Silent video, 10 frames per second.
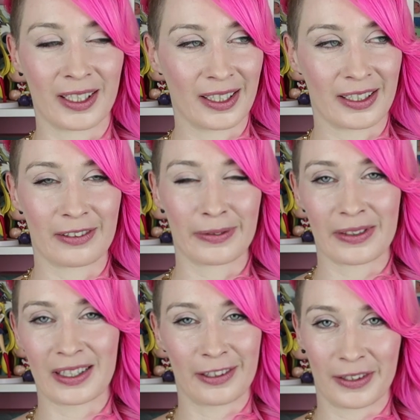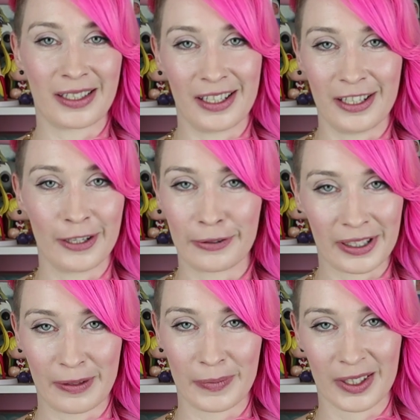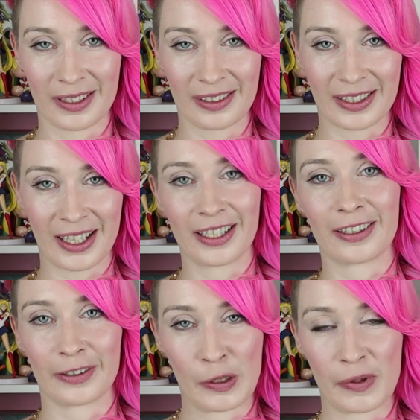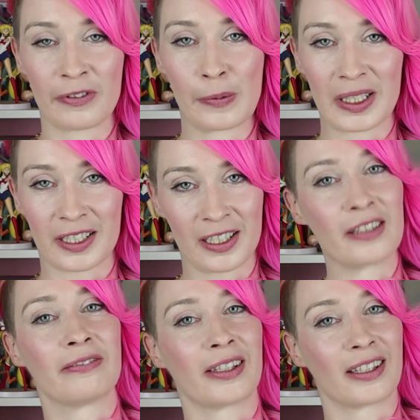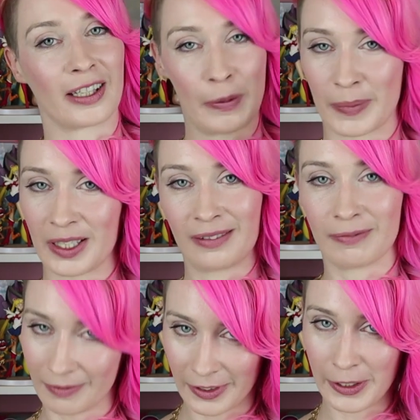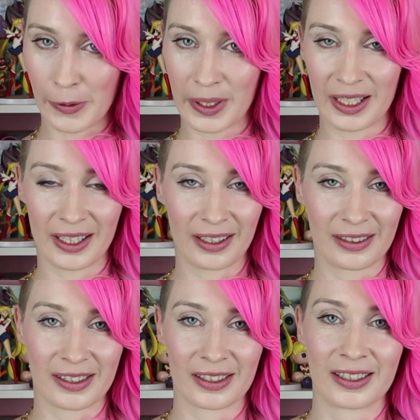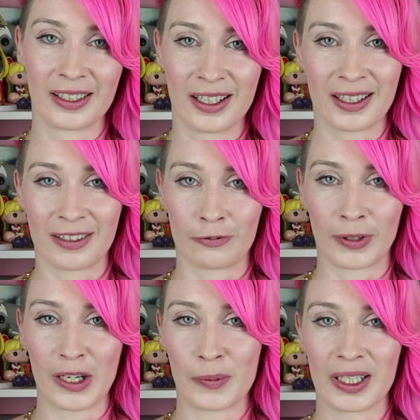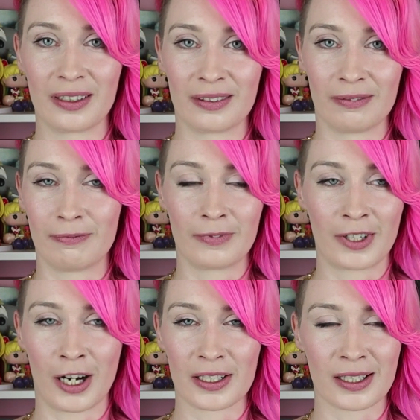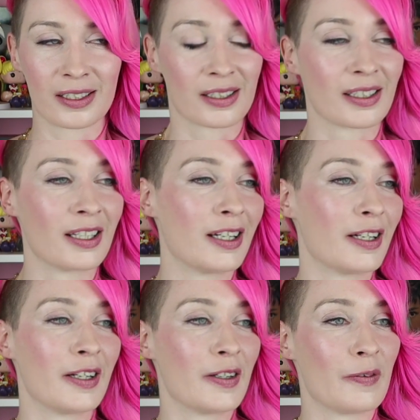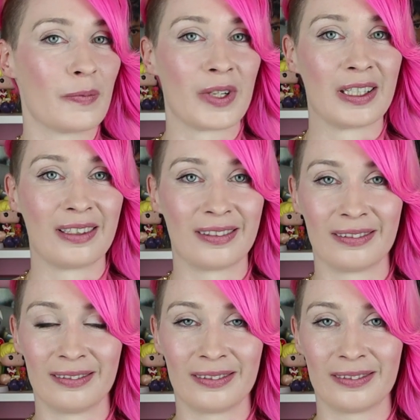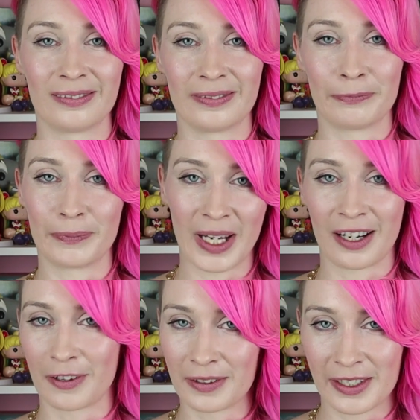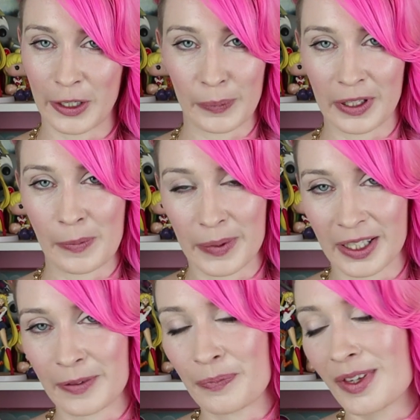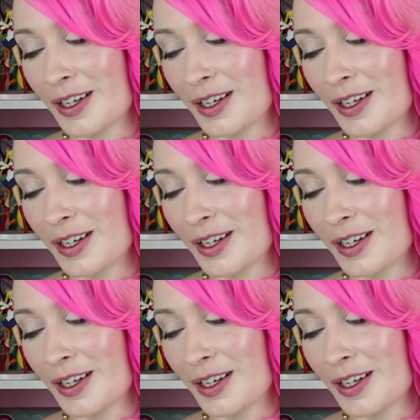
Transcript: I guess there was like their CEO or something saying homophobic stuff and the company donating to right wing causes. And yeah, terrible company.